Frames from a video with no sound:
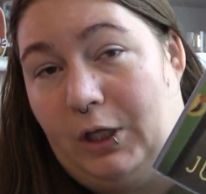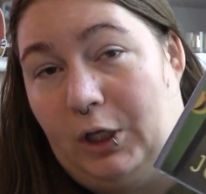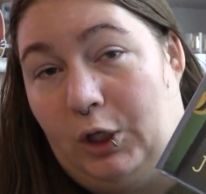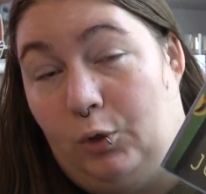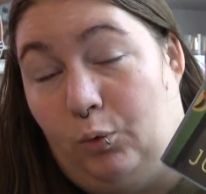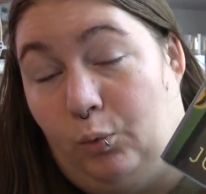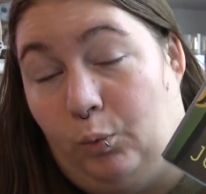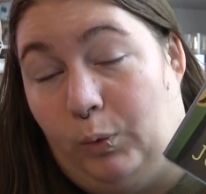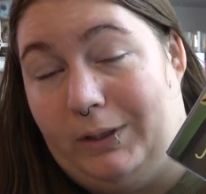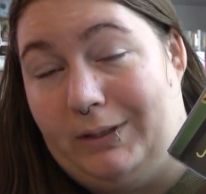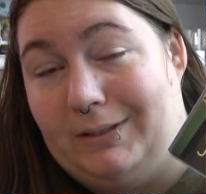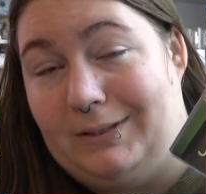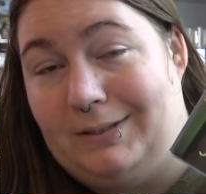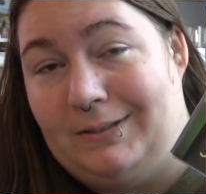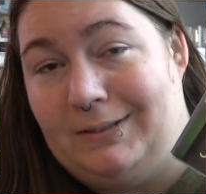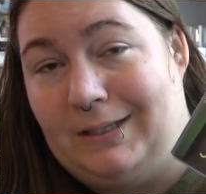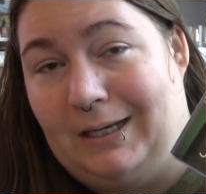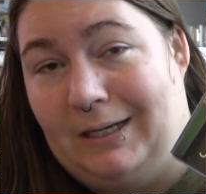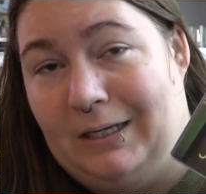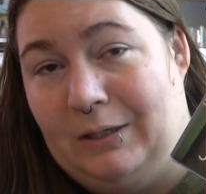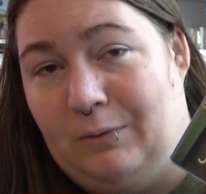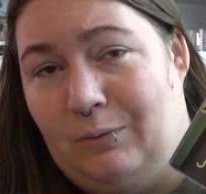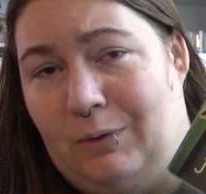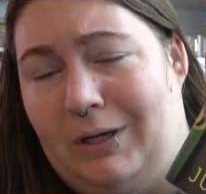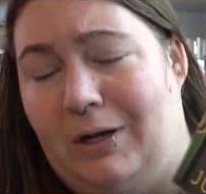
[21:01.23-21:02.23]
I'll read the
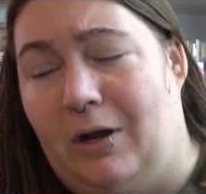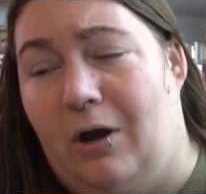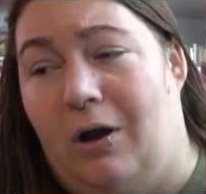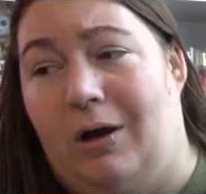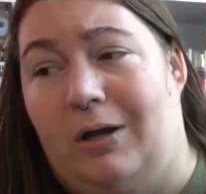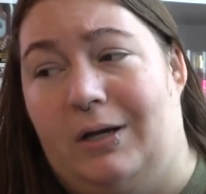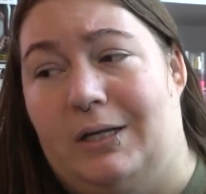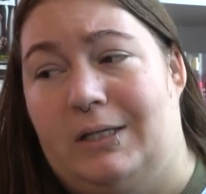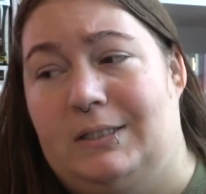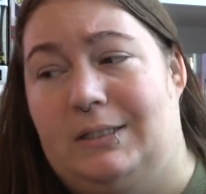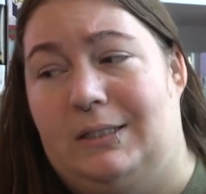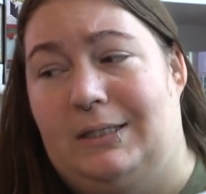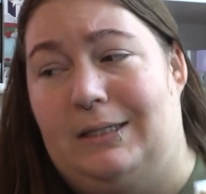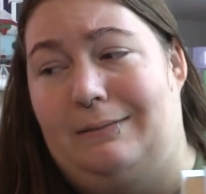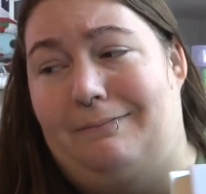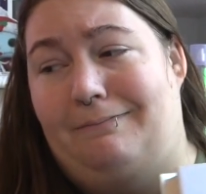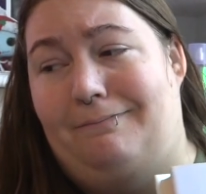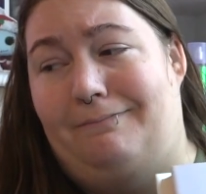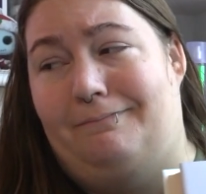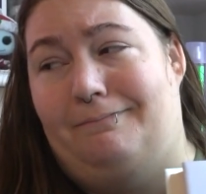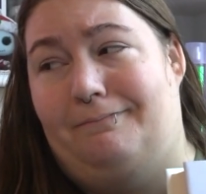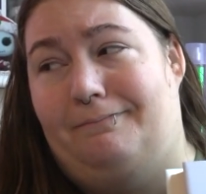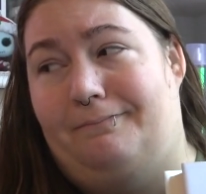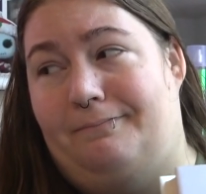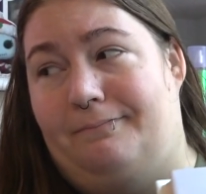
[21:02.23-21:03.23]
second one. Honestly,
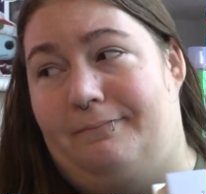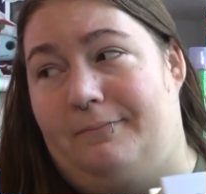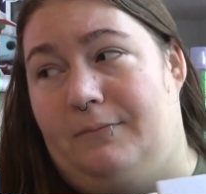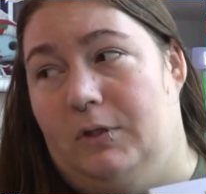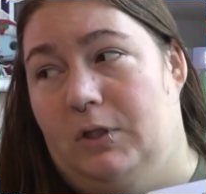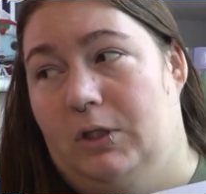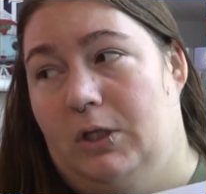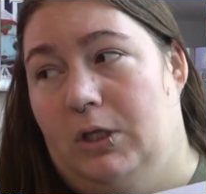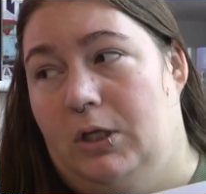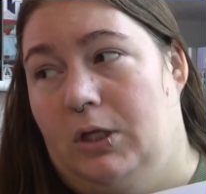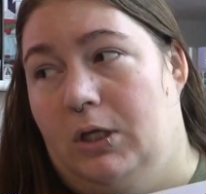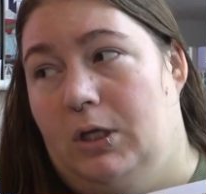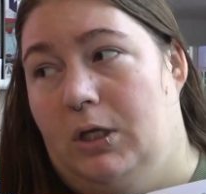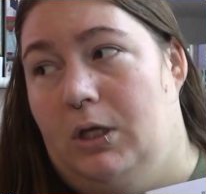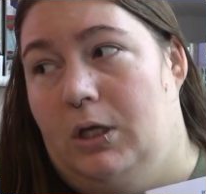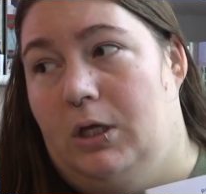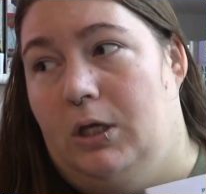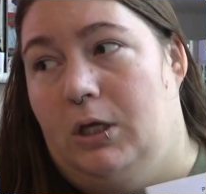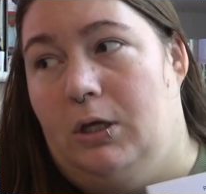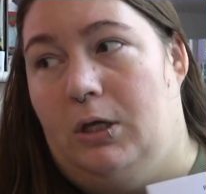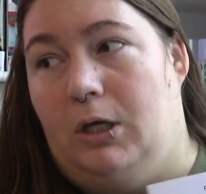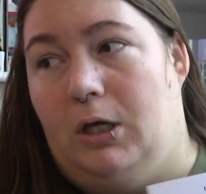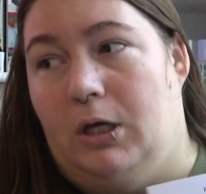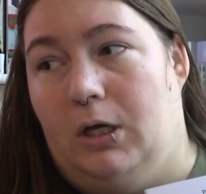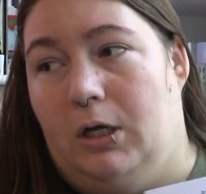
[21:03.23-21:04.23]

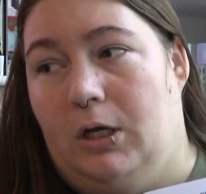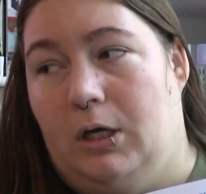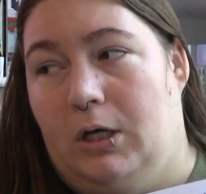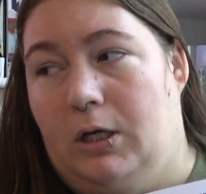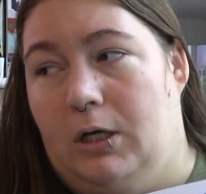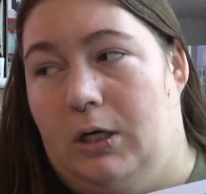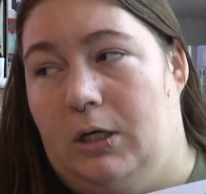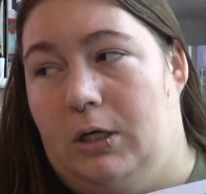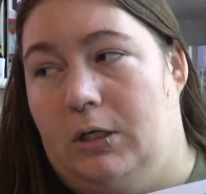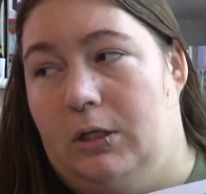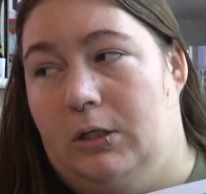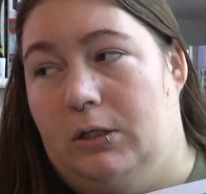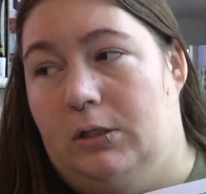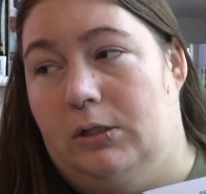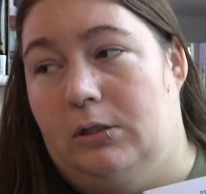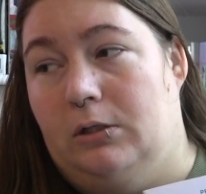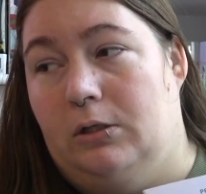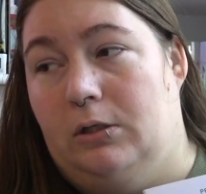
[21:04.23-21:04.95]
I